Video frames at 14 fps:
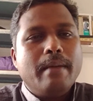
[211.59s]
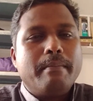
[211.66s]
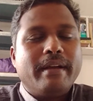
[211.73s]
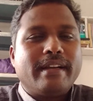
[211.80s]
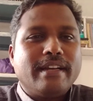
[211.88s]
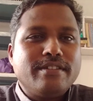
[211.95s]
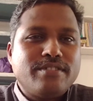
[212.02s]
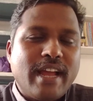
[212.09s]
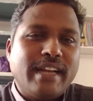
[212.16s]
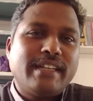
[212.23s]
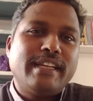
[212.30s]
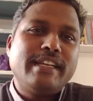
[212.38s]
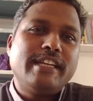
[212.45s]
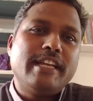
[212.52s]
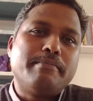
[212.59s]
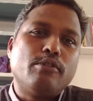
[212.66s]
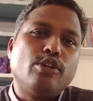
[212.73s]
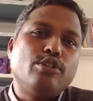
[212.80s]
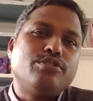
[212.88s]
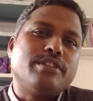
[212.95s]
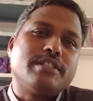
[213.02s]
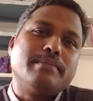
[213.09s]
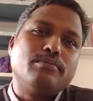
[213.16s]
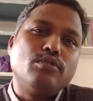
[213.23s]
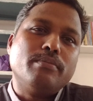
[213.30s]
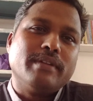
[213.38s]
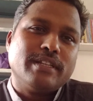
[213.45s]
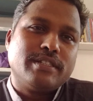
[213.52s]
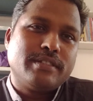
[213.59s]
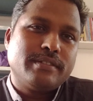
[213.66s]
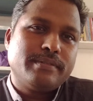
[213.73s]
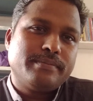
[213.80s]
By contracting, it produces a movement.